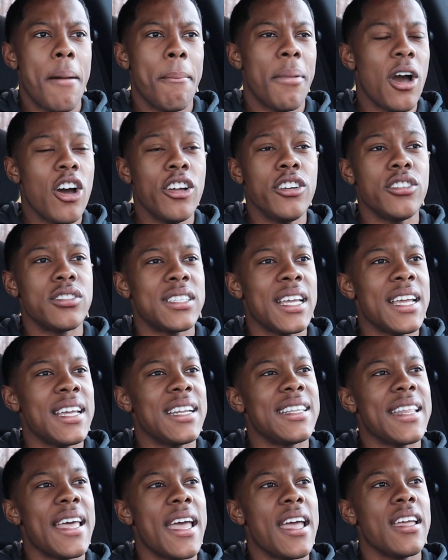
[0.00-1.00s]
but
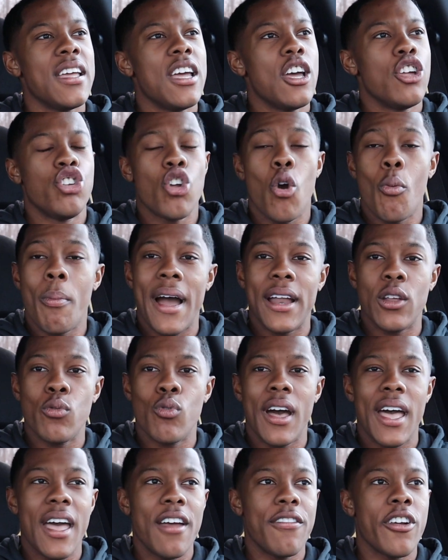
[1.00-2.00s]
understanding that nobody
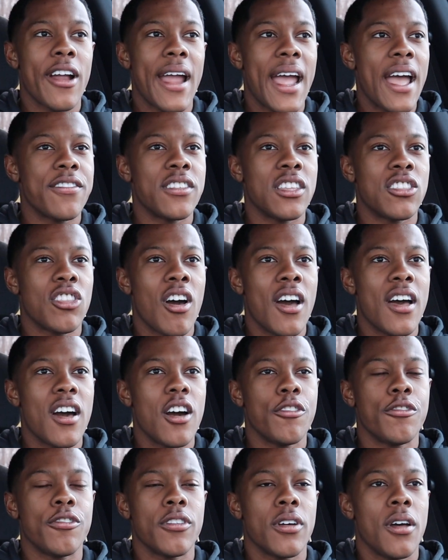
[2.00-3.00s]
will ever have the thought
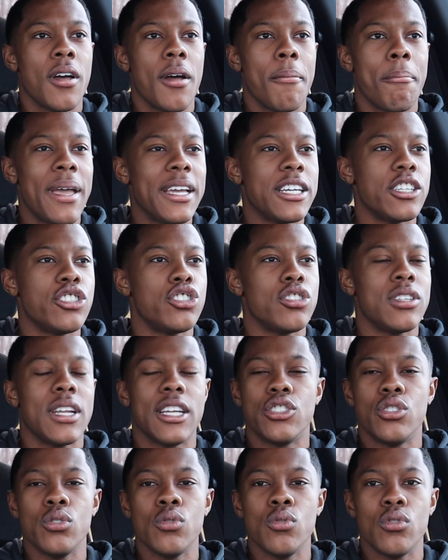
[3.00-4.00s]
of making sure
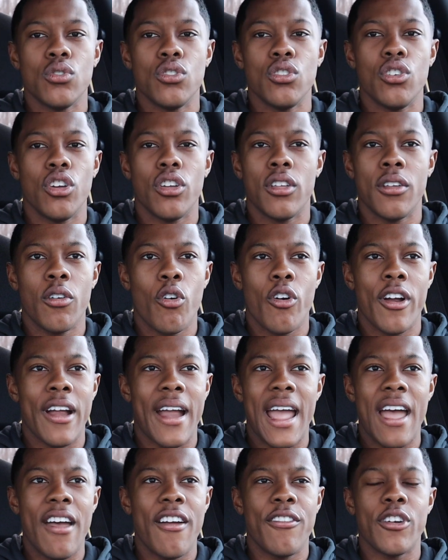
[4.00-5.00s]
that you or
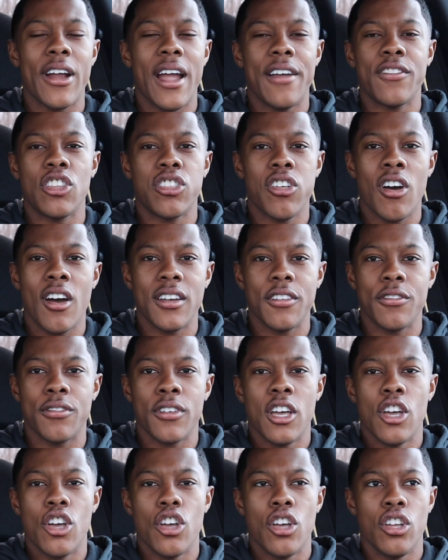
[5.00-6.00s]
ever have the thought of
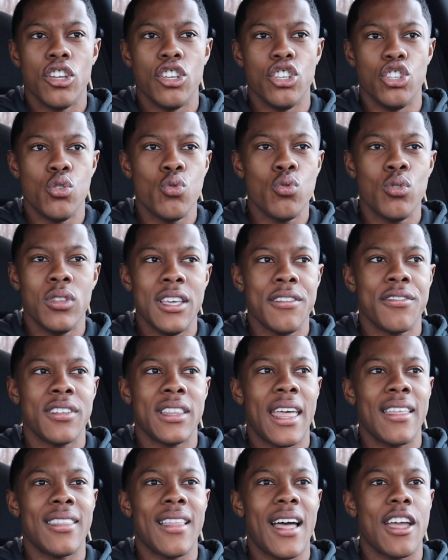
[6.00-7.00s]
you
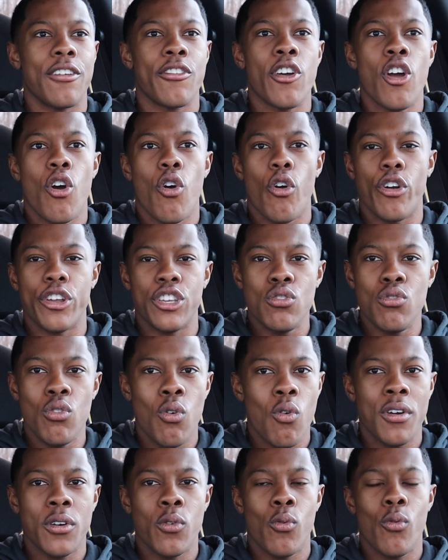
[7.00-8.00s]
leaving their life or you
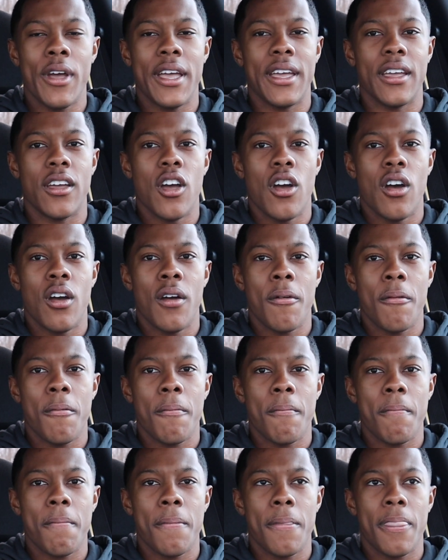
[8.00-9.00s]
going away.
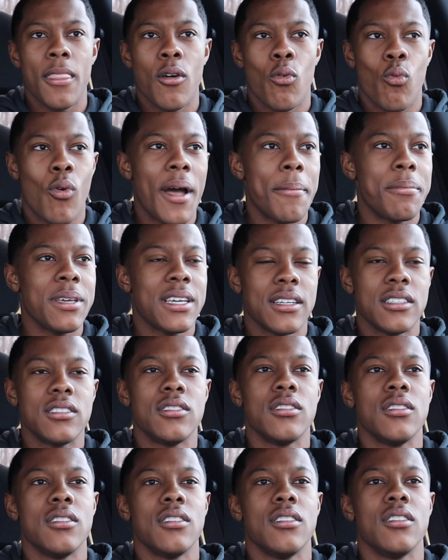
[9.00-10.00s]
Why?
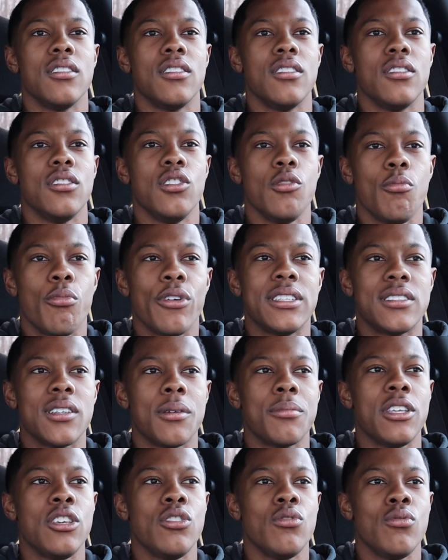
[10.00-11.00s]
Because you bring
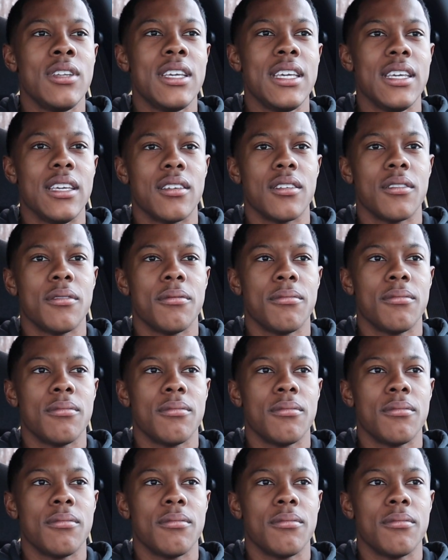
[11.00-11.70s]
something unique.